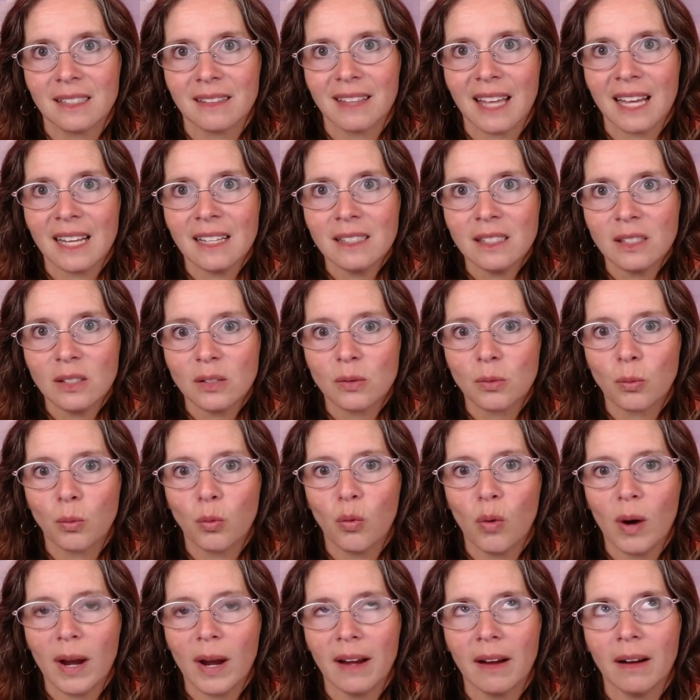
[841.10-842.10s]
that's
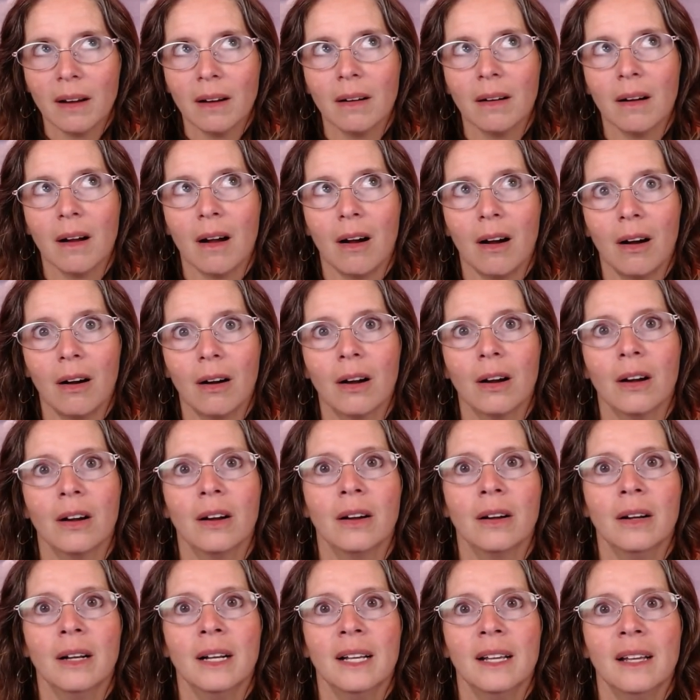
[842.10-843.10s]
where
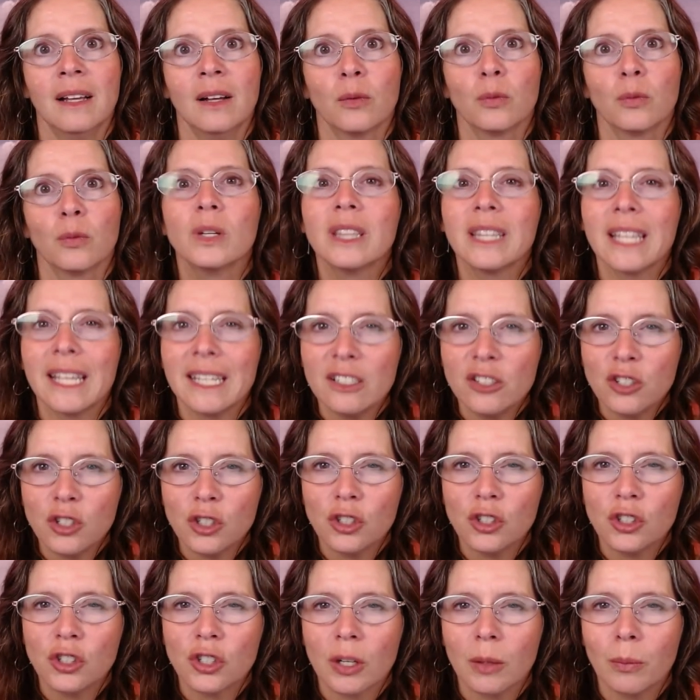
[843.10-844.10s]
our
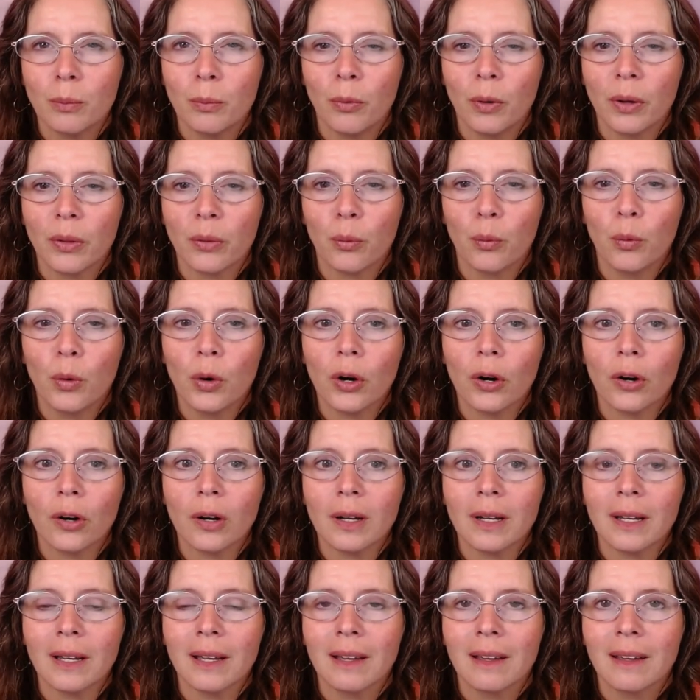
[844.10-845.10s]
relationship with
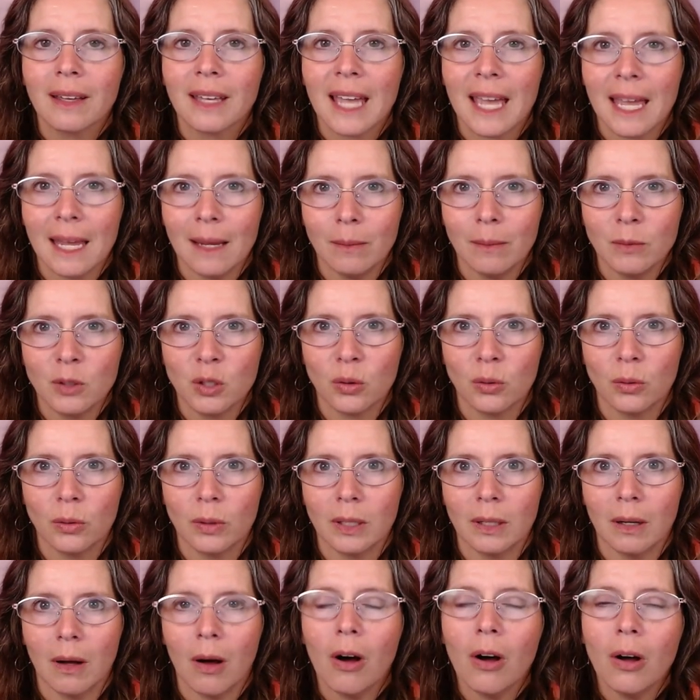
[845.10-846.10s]
work came to
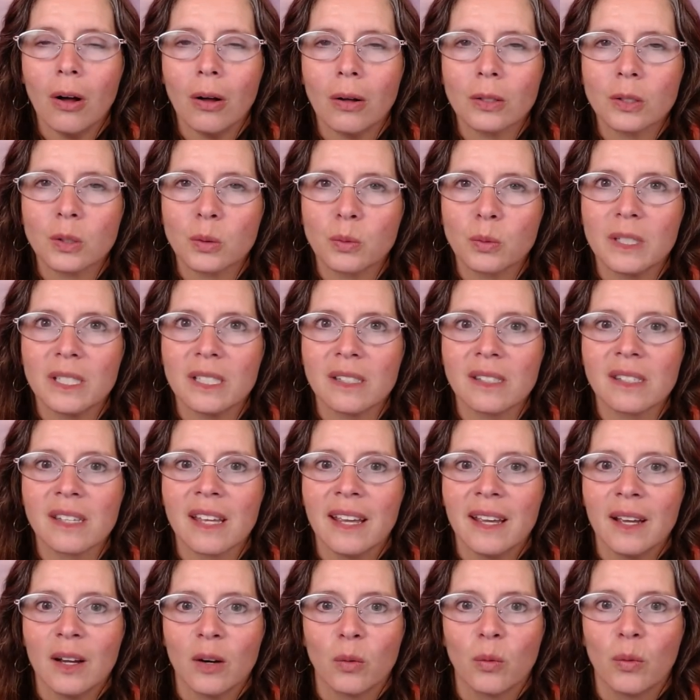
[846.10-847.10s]
a halt, was
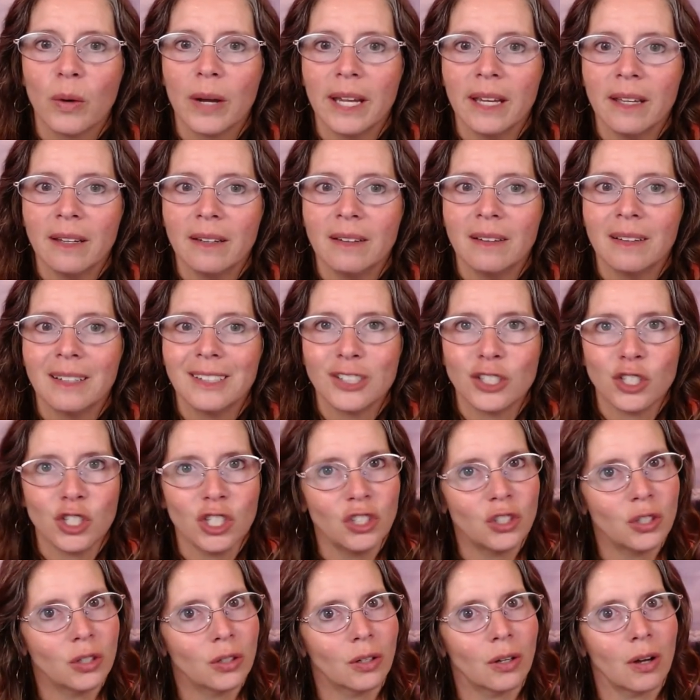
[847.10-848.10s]
when she
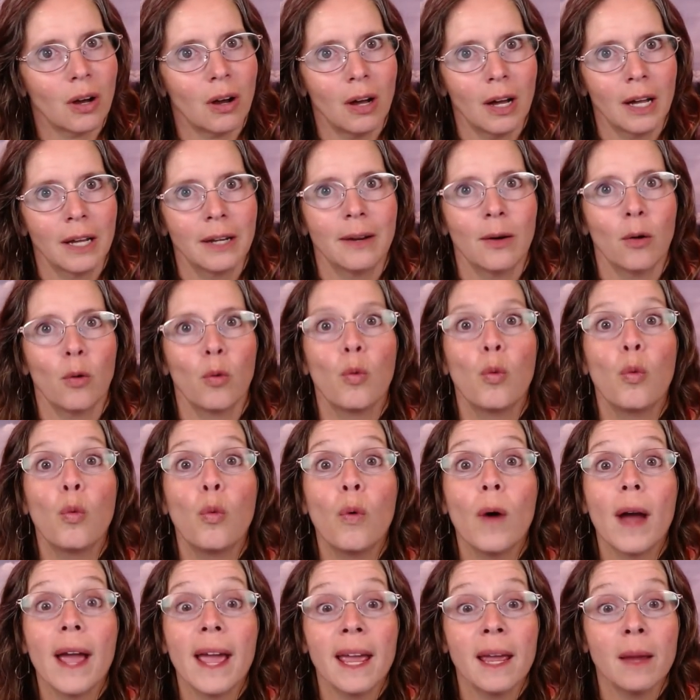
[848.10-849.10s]
took on
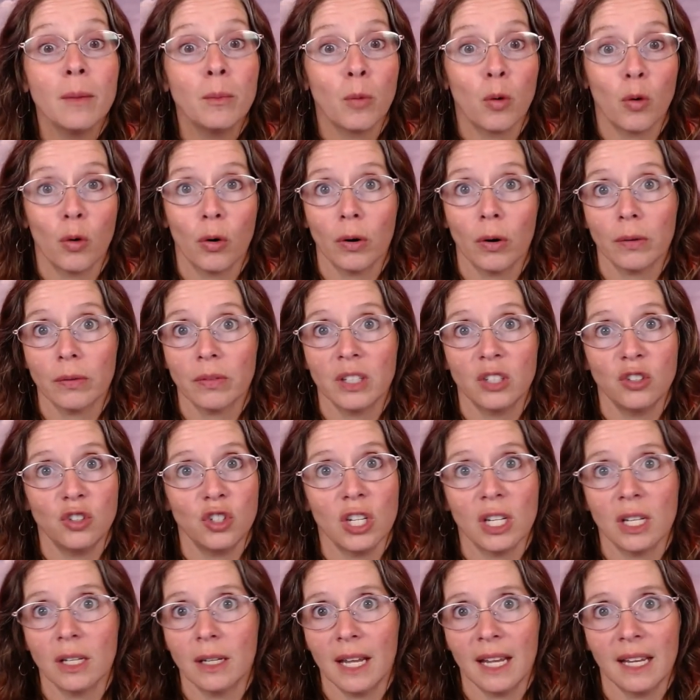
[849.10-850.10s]
way more than
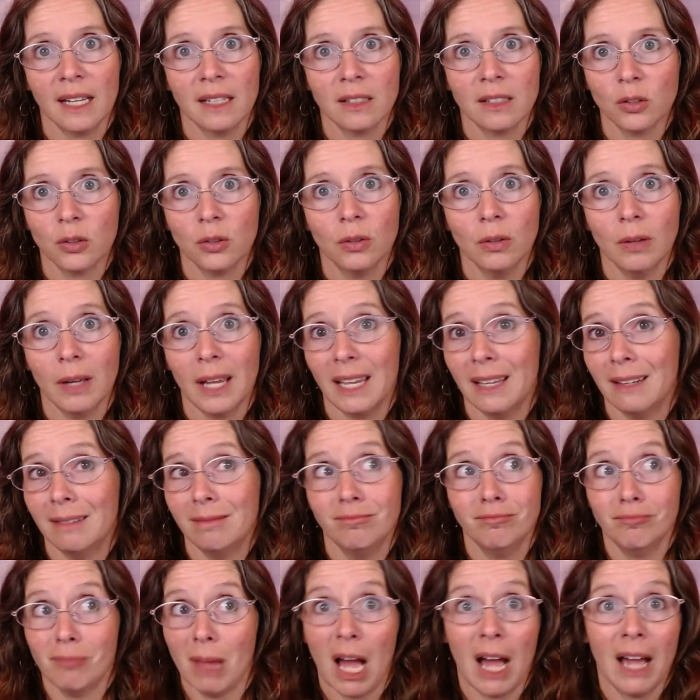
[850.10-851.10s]
she could handle.
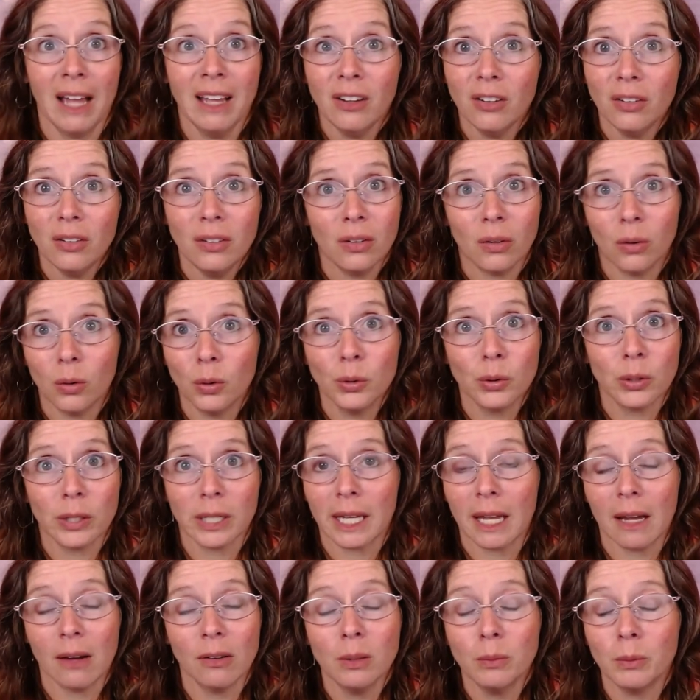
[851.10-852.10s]
And I couldn't hold her
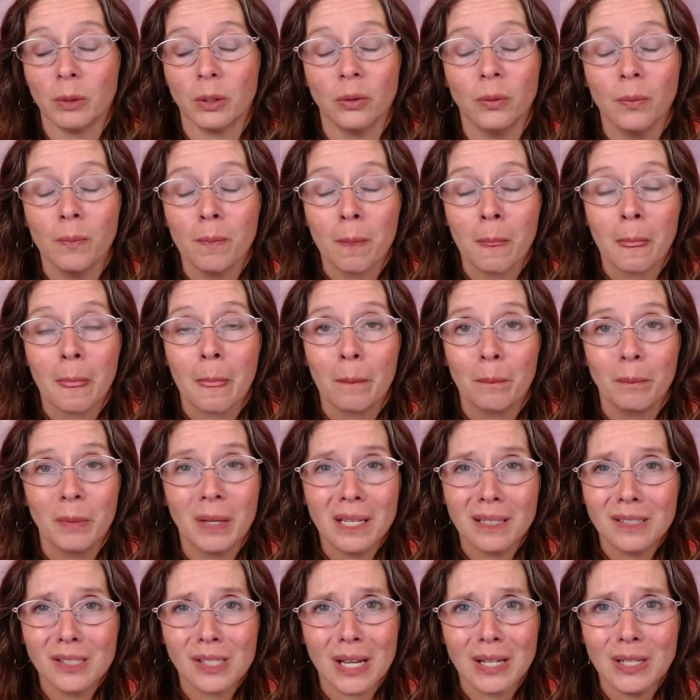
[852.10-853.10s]
accountable
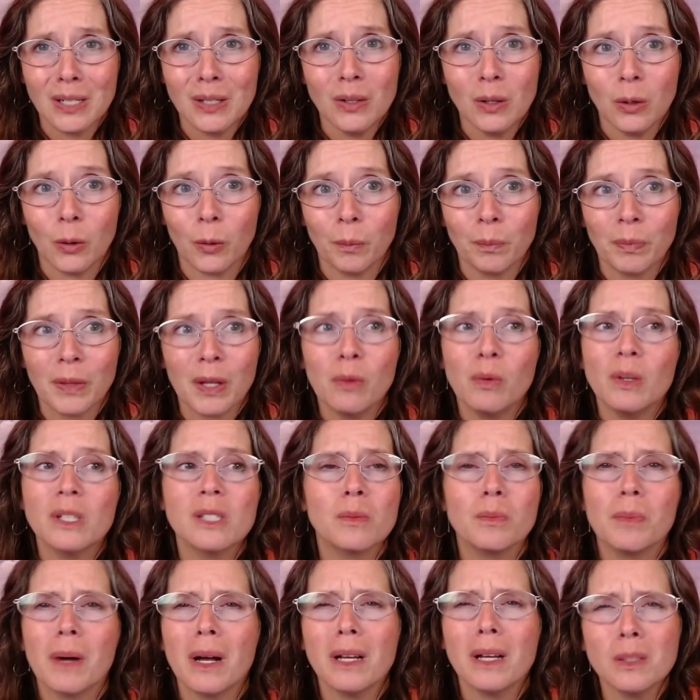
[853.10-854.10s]
because I knew it
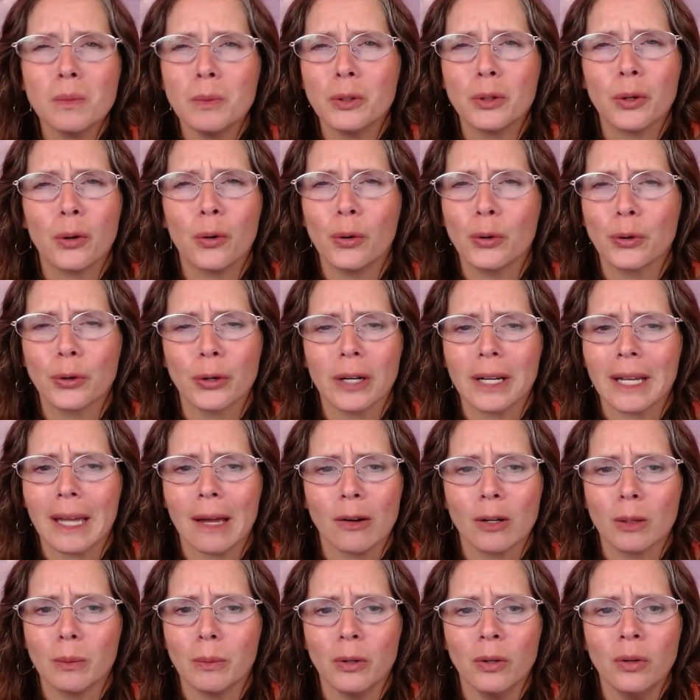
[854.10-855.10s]
wasn't possible to hold her
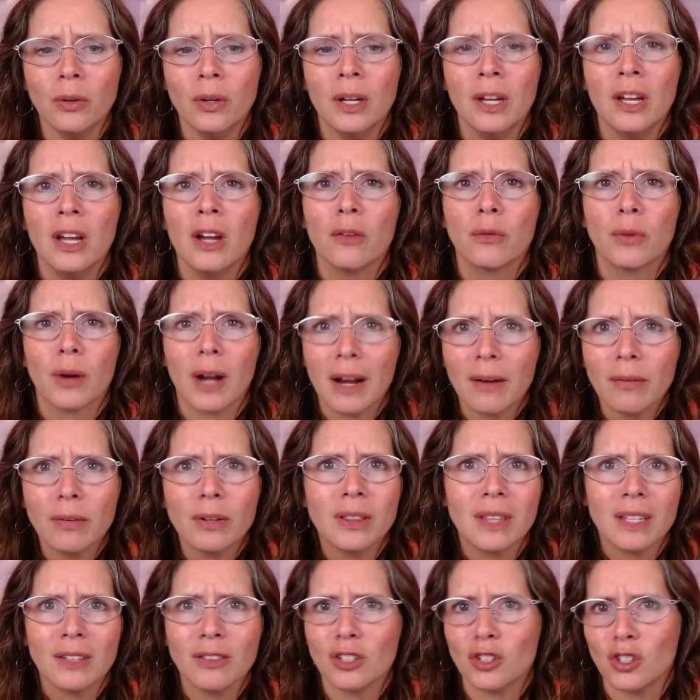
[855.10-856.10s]
accountable for
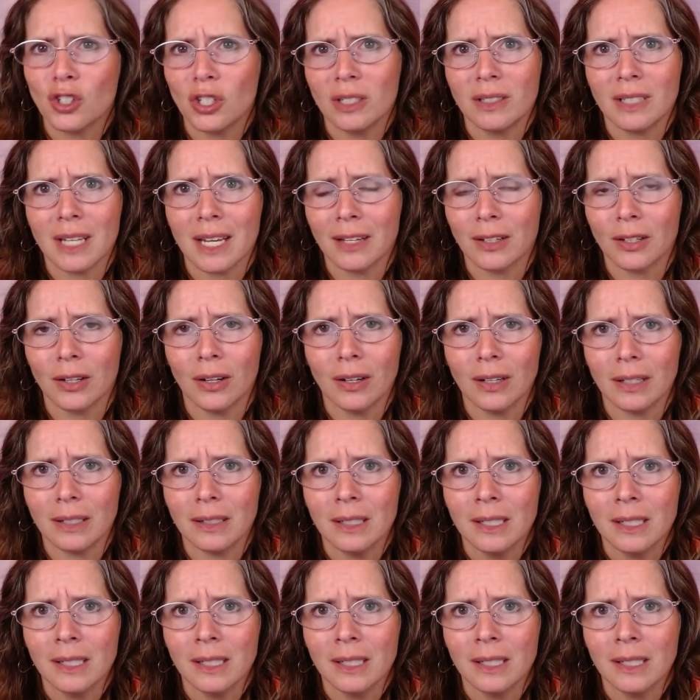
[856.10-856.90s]
everything that she had taken on.